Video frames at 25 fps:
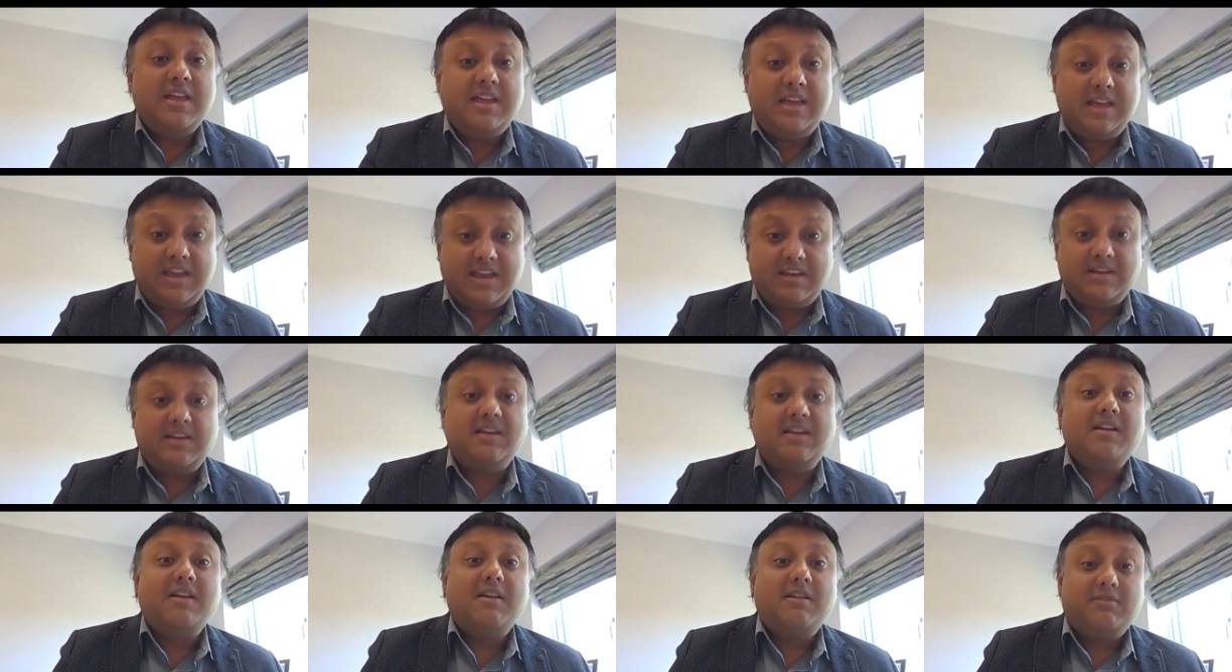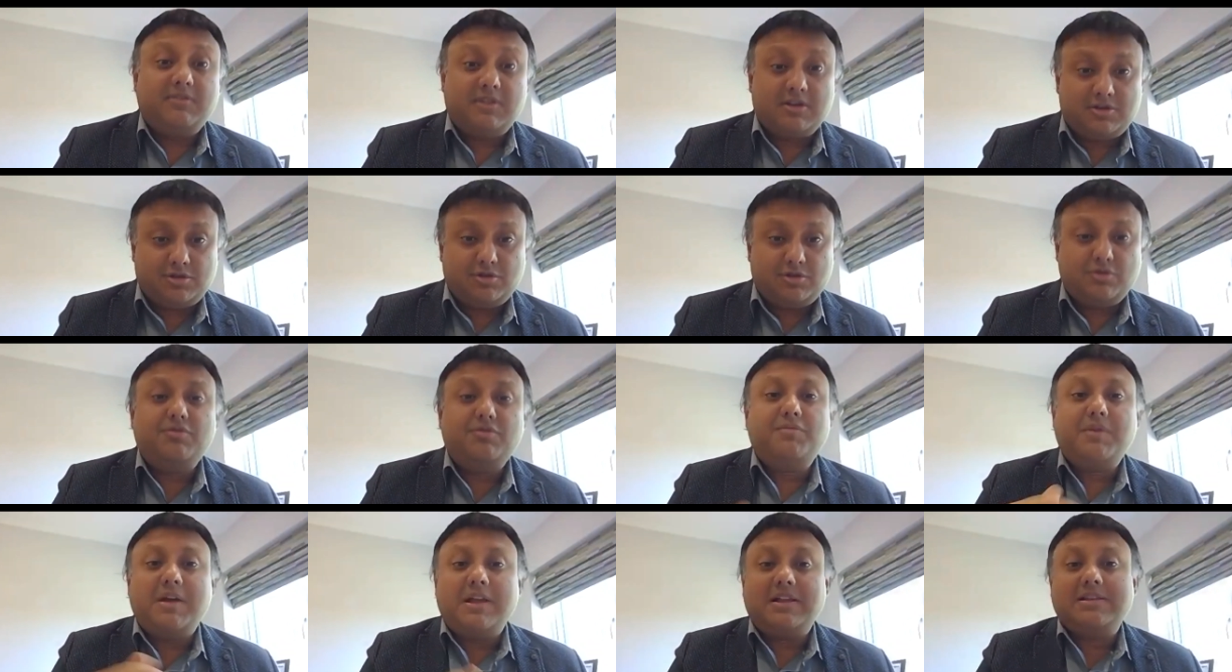in the 2
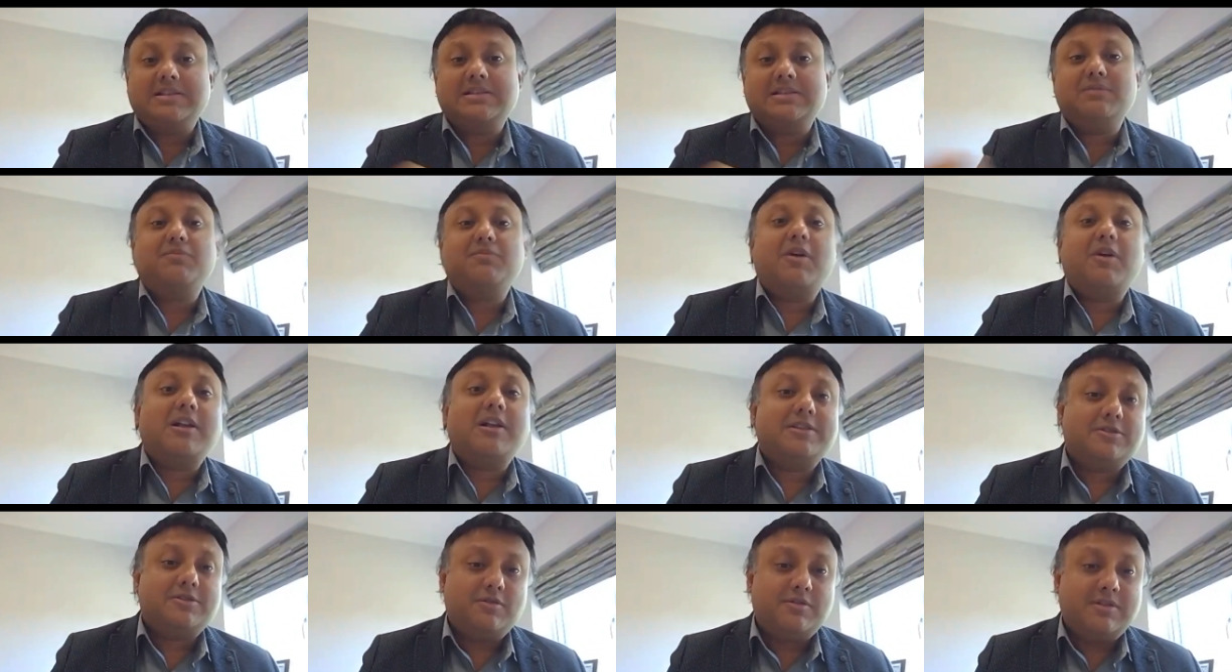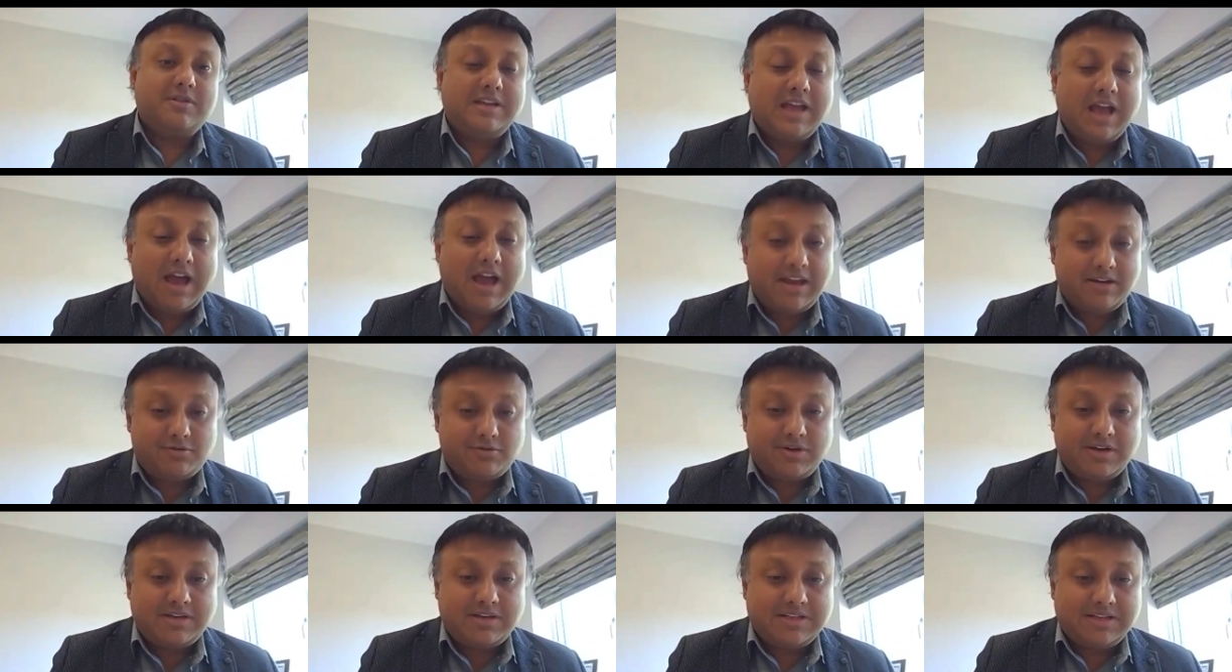wells whilst you're
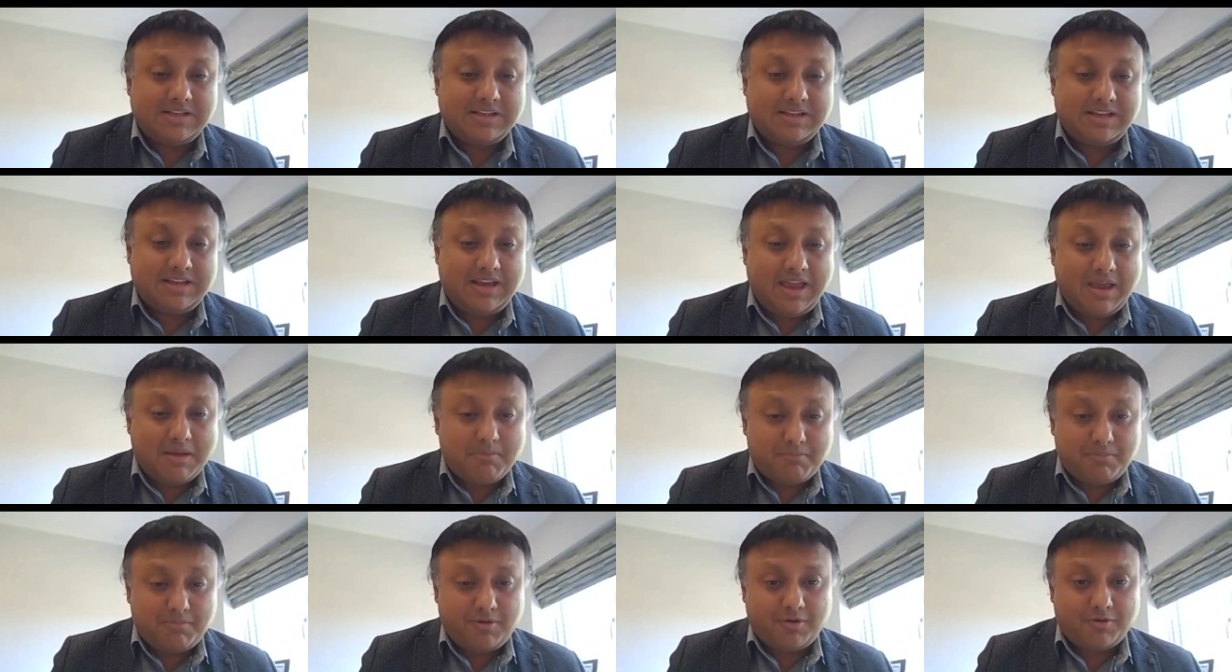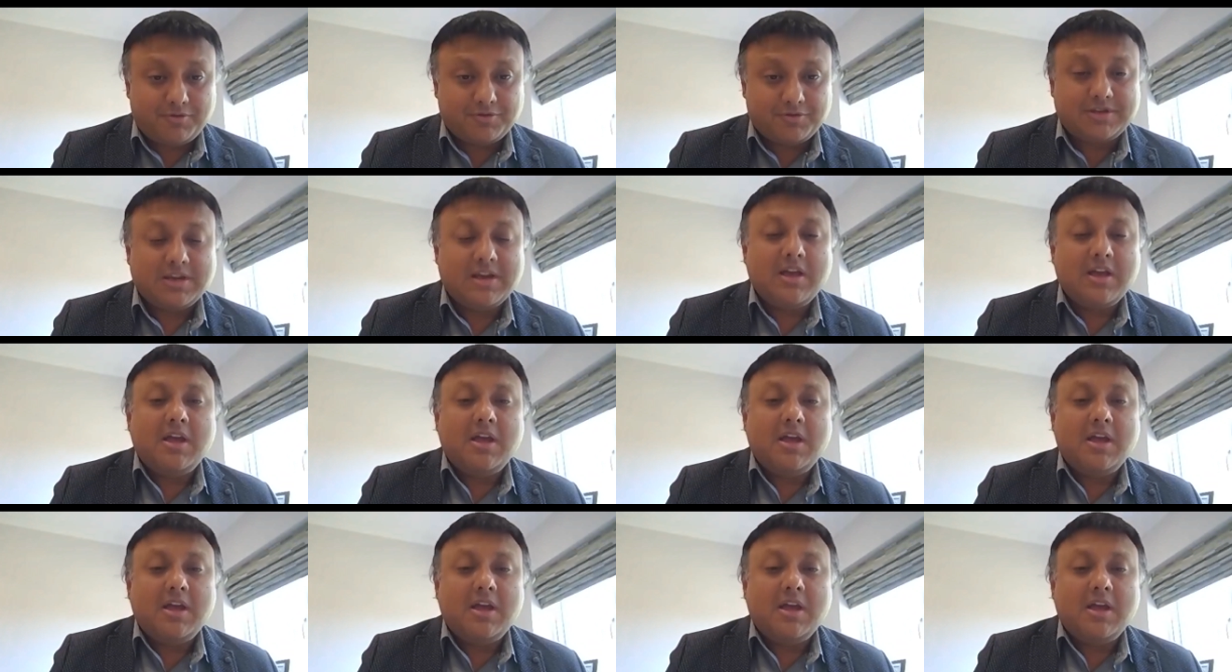dehydrating the embryos.